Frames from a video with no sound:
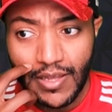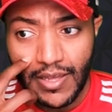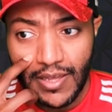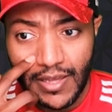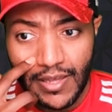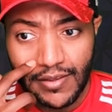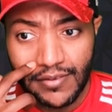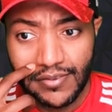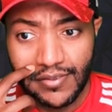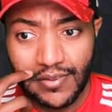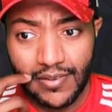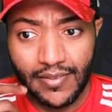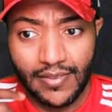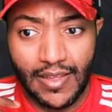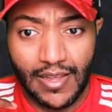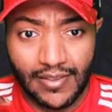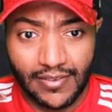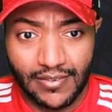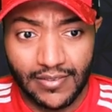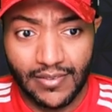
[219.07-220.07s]
Hence,
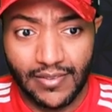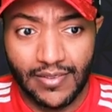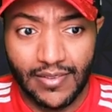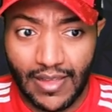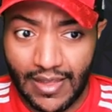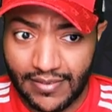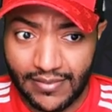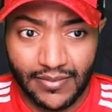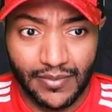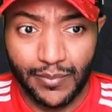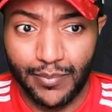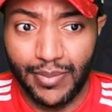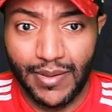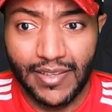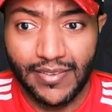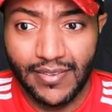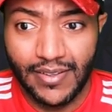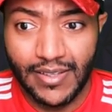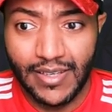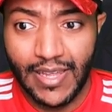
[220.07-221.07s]
that's that's
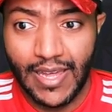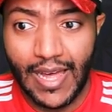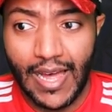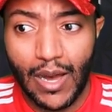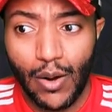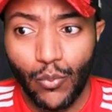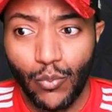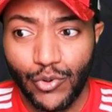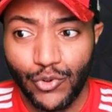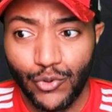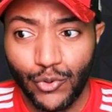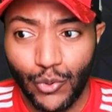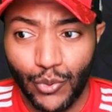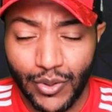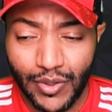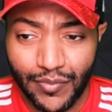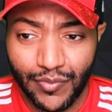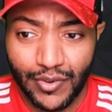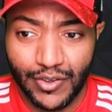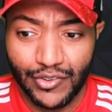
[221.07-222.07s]
basically how we
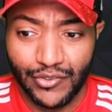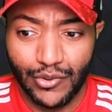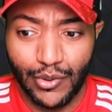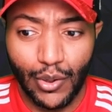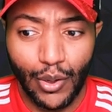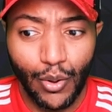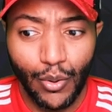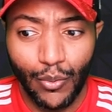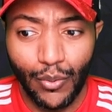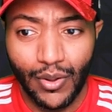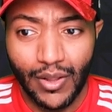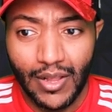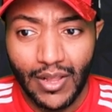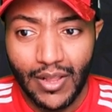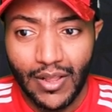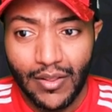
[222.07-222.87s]
scored the first goal.